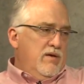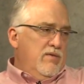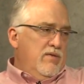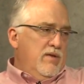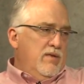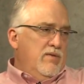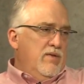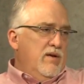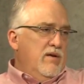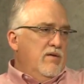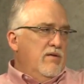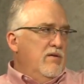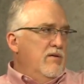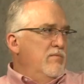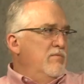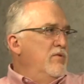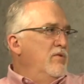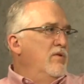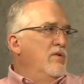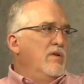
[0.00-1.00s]
that their
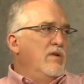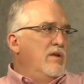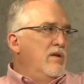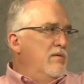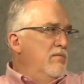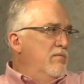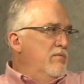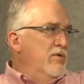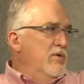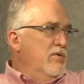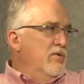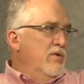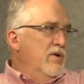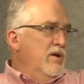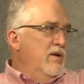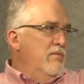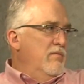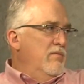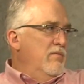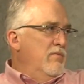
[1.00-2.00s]
immunity
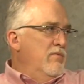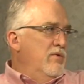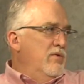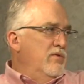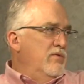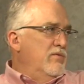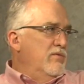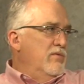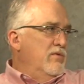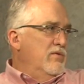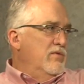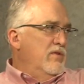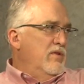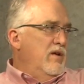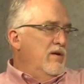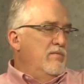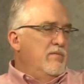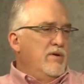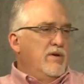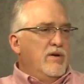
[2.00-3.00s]
program was a
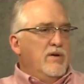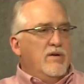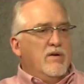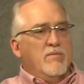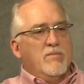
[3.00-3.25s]
lot better.